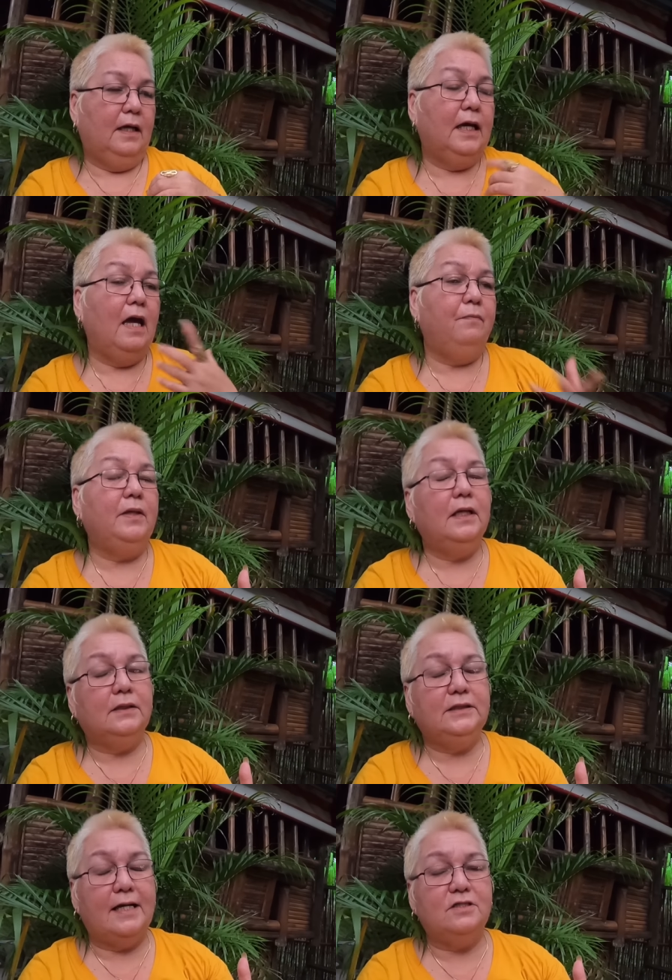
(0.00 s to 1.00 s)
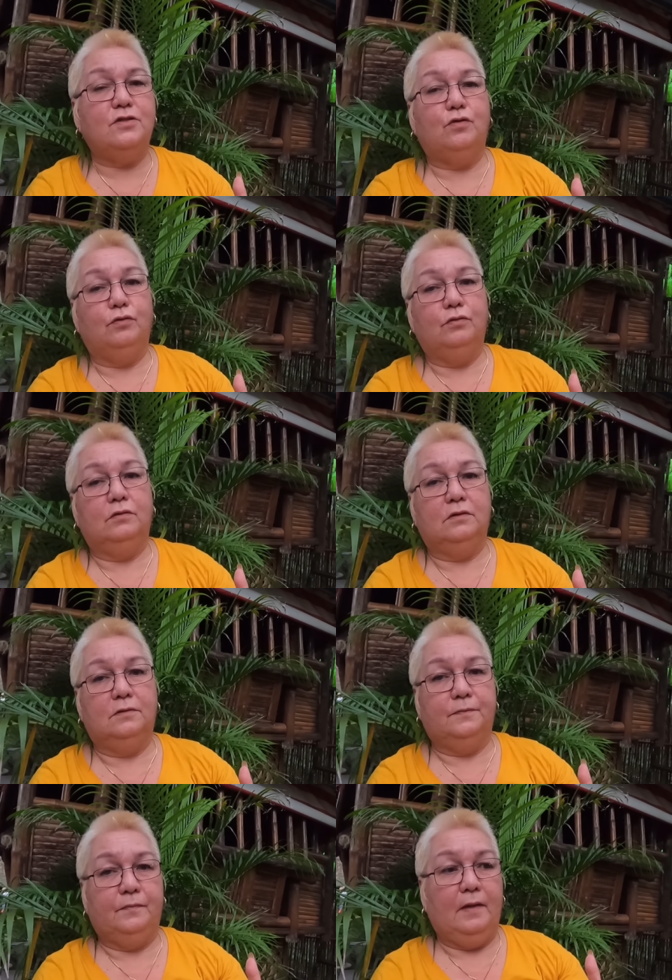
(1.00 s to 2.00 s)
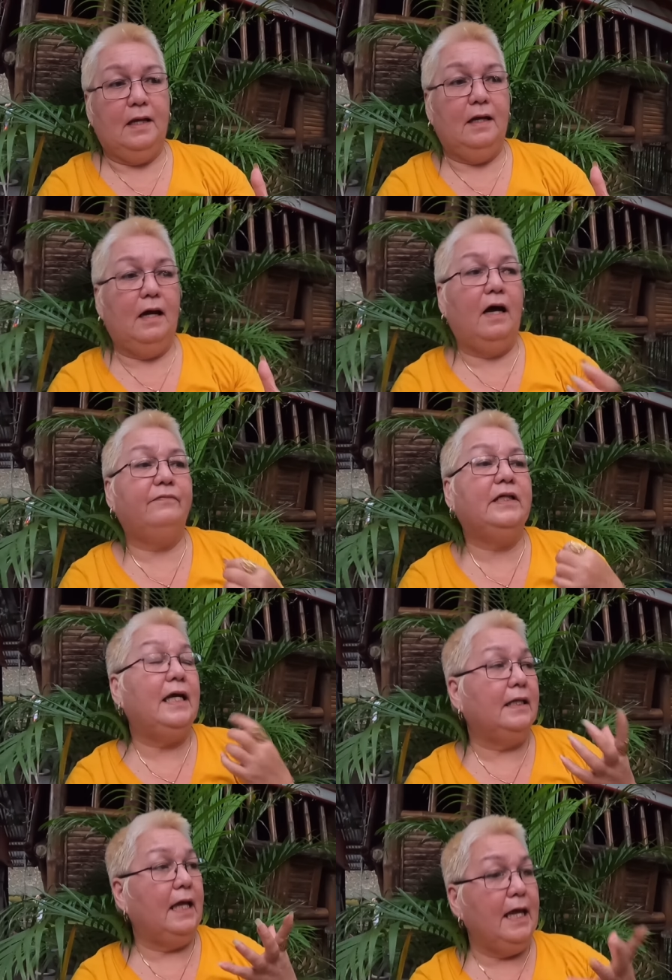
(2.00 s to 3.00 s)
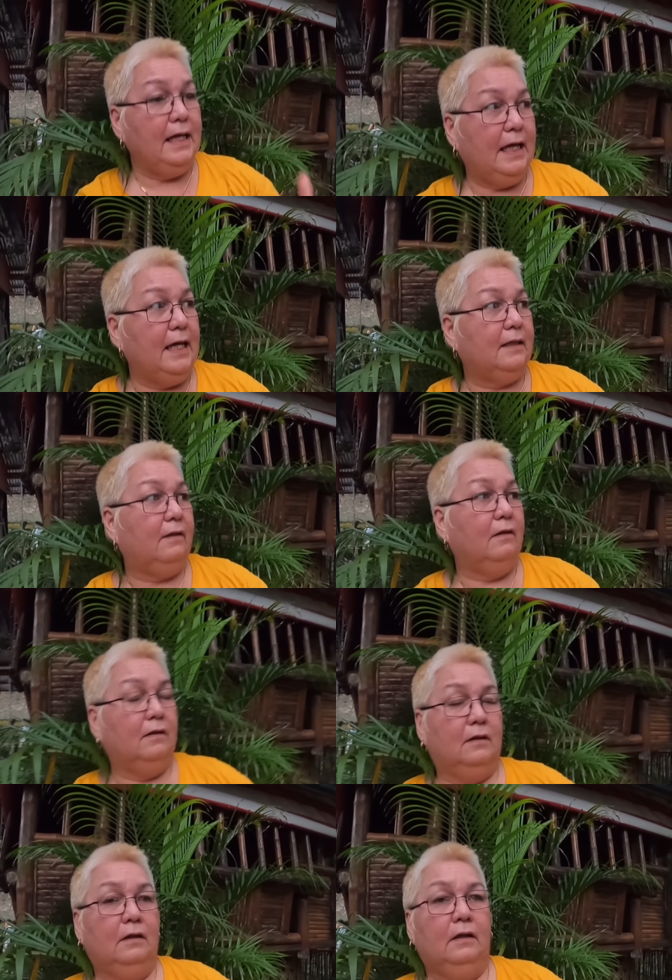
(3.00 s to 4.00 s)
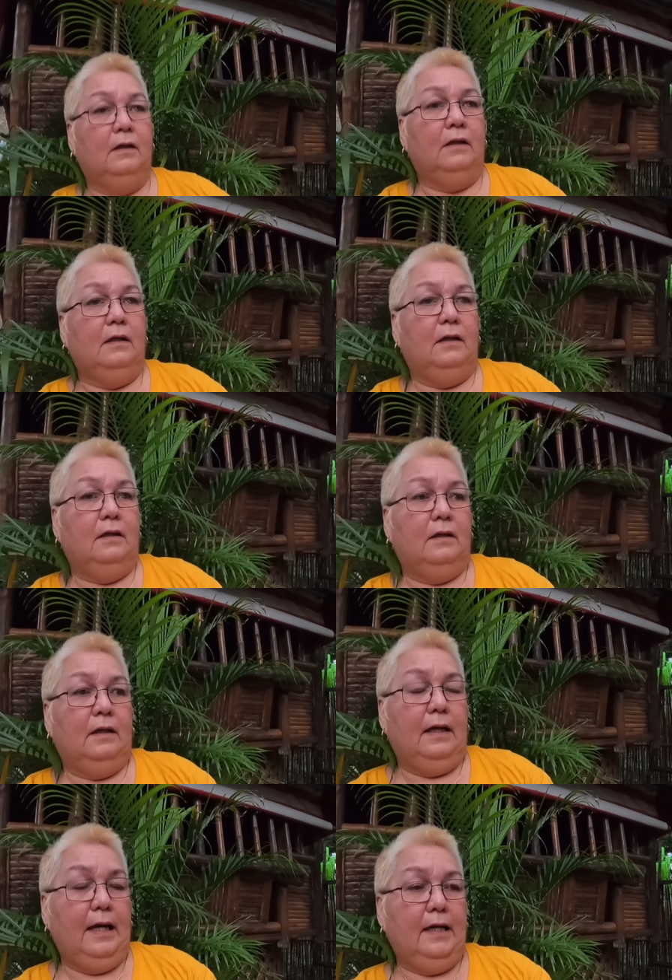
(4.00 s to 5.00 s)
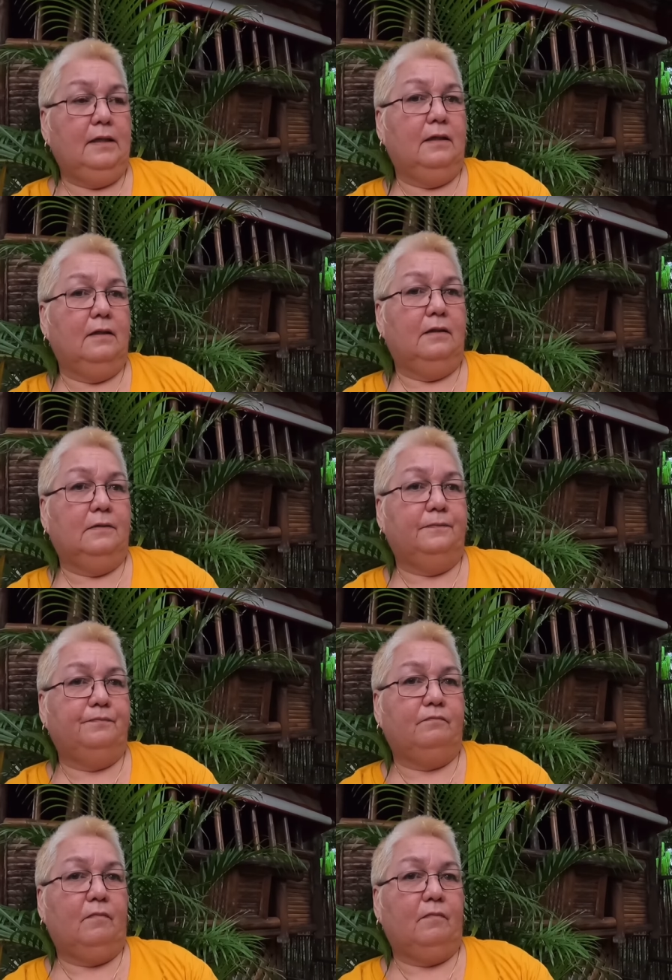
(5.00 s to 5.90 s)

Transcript: he gave me the chance to have a DNA kit and. Uh,